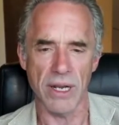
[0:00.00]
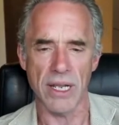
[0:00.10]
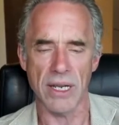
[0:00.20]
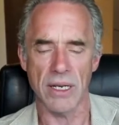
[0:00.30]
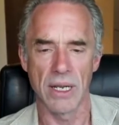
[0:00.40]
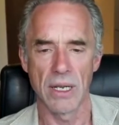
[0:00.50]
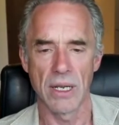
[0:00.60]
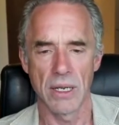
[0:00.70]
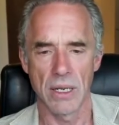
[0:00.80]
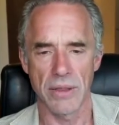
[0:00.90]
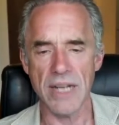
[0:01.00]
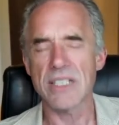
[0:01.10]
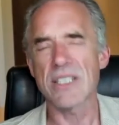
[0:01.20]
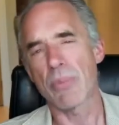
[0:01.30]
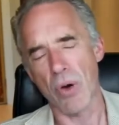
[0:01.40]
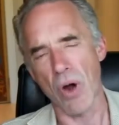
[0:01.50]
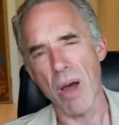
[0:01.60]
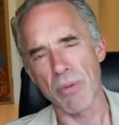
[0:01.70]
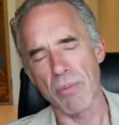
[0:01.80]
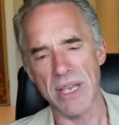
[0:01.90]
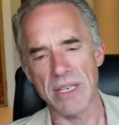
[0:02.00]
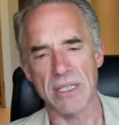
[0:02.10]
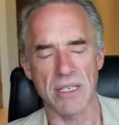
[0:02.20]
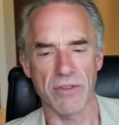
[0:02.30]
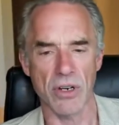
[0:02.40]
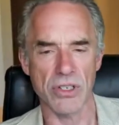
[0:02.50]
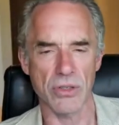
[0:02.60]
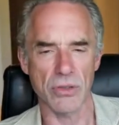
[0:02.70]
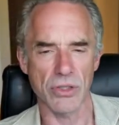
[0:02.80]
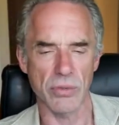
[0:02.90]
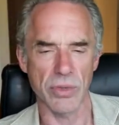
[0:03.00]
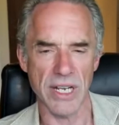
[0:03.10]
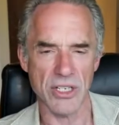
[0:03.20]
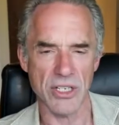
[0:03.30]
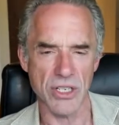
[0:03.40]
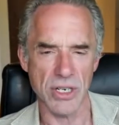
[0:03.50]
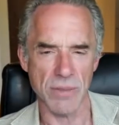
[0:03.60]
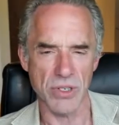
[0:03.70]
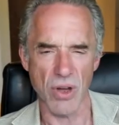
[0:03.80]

And that's the proper basis of our social relationships,